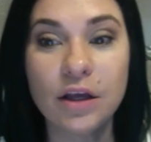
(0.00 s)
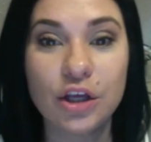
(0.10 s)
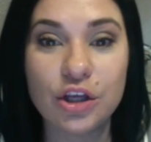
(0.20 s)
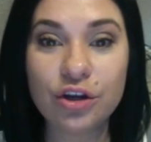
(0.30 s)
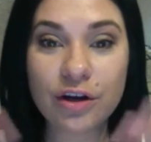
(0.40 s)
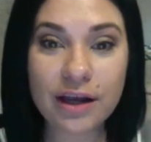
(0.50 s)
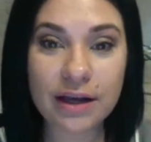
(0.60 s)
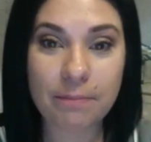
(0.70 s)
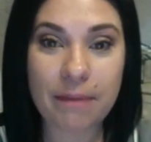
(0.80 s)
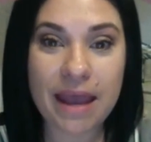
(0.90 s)
you're going
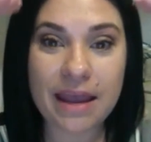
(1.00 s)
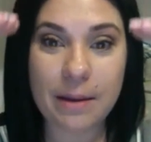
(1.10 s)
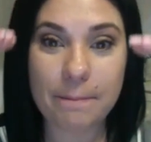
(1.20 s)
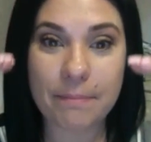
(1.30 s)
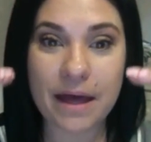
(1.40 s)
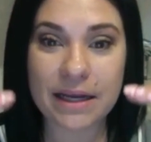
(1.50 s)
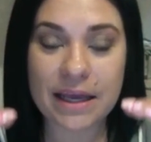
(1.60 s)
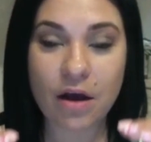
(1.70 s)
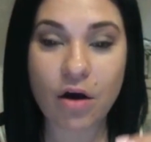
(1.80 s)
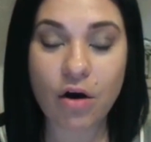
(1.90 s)
to make
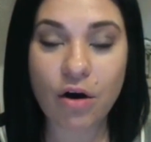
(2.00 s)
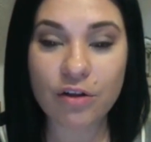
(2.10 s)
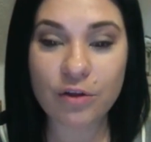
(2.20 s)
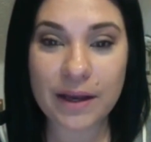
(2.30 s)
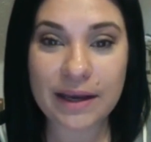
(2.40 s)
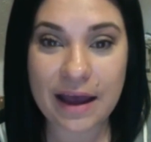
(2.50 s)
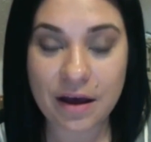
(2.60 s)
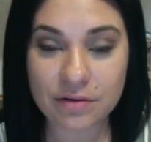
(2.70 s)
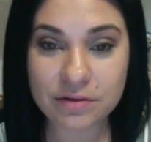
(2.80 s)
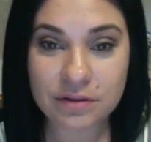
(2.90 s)
money all the way
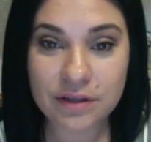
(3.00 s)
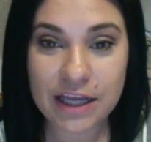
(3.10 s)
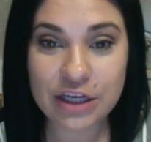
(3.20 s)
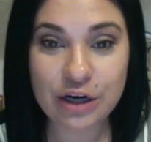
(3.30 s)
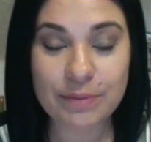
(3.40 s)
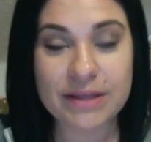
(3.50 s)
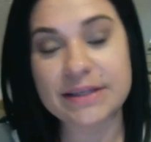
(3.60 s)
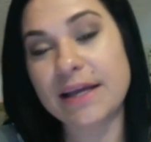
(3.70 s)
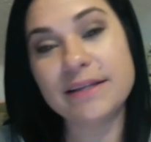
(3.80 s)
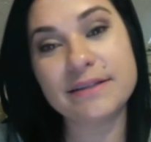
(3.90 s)
down in your
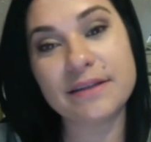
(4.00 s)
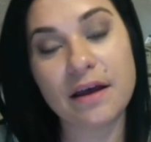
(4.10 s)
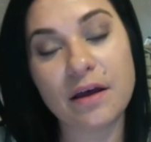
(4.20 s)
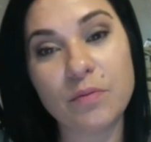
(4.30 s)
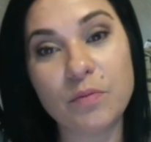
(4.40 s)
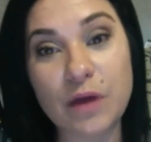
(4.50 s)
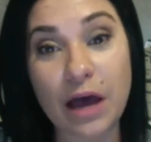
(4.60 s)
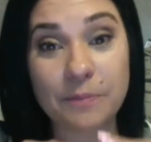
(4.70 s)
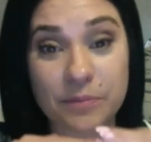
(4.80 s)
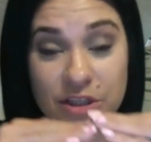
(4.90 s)
business
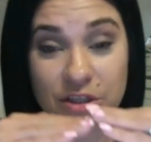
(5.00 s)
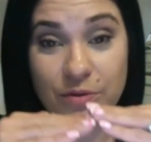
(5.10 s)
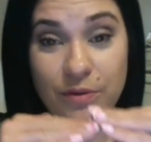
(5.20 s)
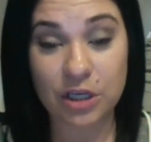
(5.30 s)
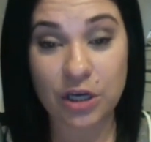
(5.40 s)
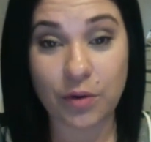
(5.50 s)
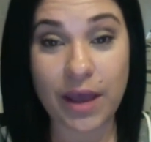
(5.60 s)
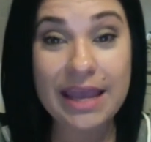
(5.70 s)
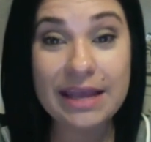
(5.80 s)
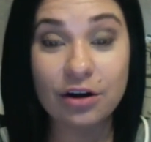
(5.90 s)
up to
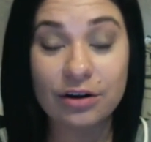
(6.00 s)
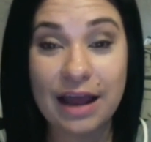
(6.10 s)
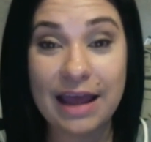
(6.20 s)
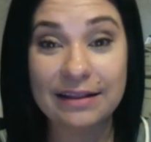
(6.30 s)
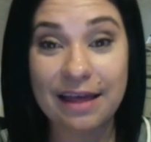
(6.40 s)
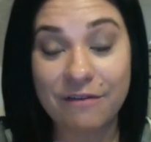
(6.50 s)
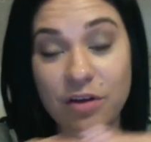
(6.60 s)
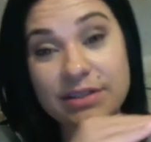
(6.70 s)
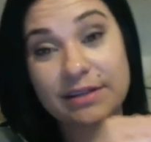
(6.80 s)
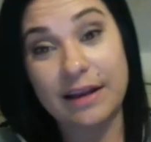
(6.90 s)
8 or 9
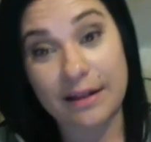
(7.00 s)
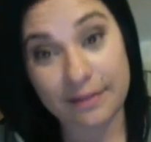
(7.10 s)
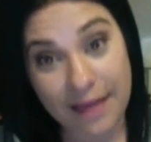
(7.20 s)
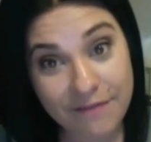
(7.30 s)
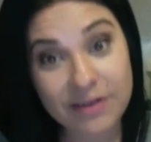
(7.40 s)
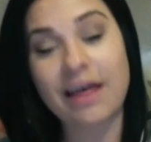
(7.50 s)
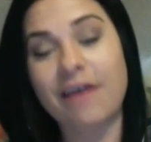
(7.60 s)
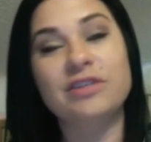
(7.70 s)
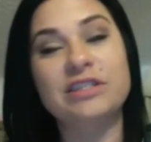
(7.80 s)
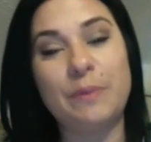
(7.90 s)
levels and then 11
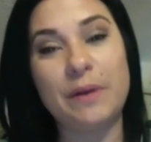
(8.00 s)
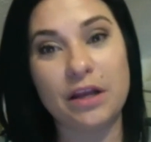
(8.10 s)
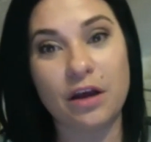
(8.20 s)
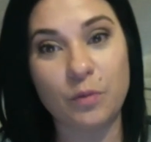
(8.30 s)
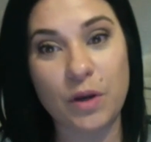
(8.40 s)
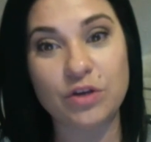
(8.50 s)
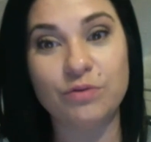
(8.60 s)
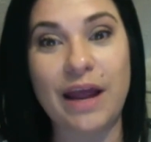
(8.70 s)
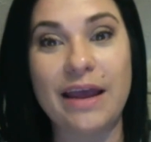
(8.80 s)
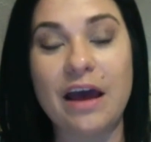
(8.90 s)
levels depending on when you
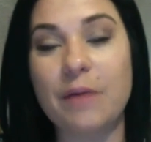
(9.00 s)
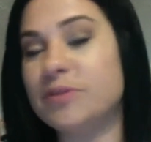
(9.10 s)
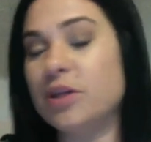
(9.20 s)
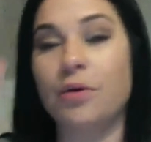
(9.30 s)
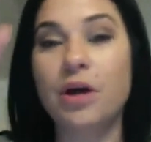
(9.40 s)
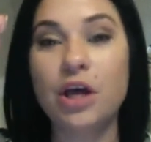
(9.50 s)
rank up. So